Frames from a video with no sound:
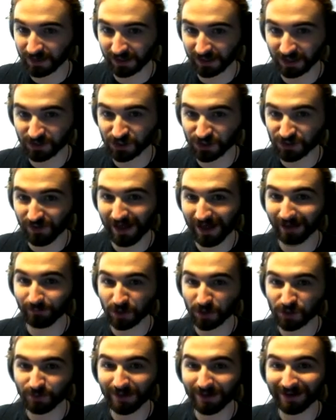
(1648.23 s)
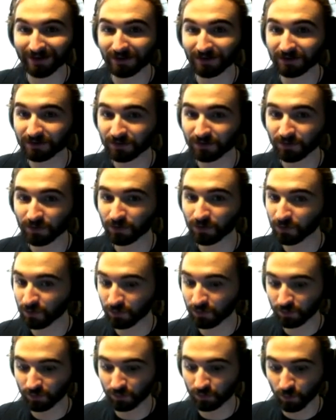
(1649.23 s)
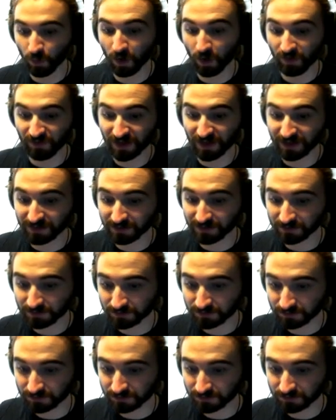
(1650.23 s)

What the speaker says: They are just that much better. Worth it.